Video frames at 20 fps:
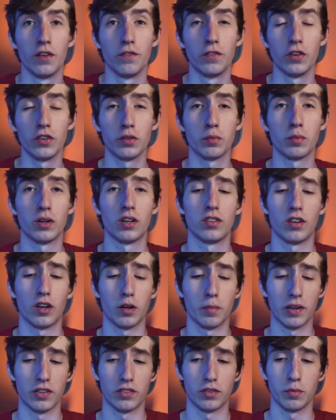First, I want to talk
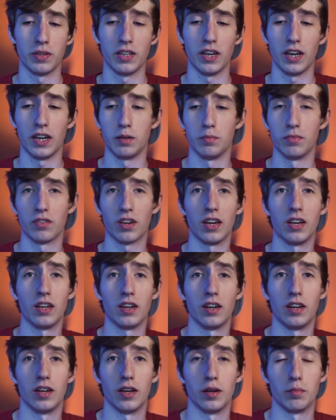about some of the items I
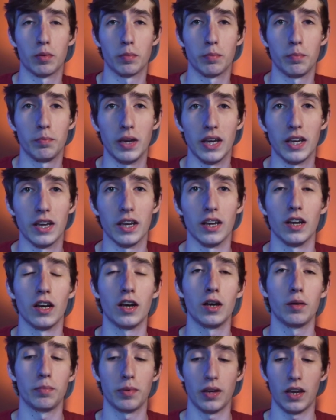ended up picking
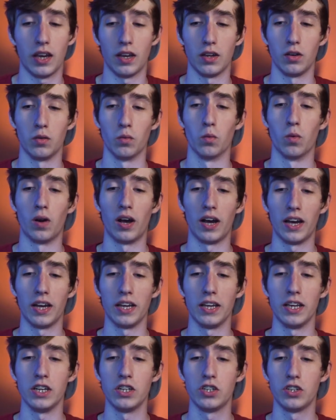up and why
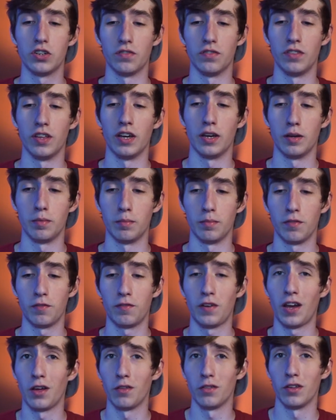each of them
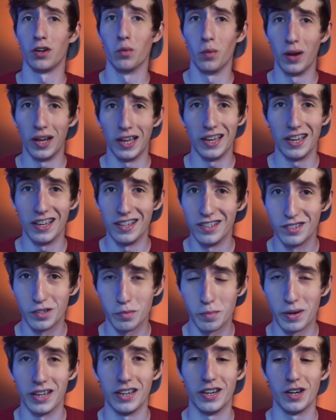found their way into
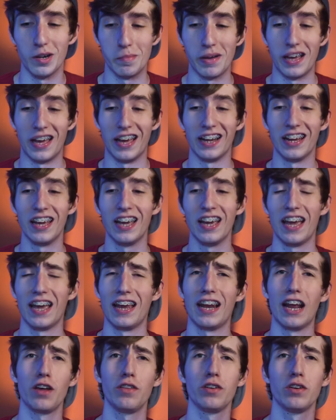my gear bag
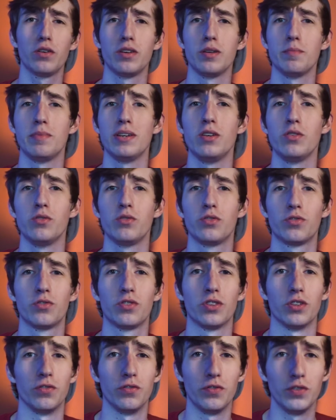and how they're going to be used for
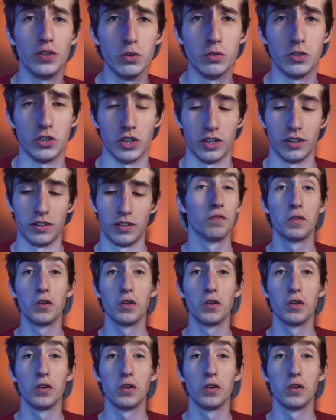the future.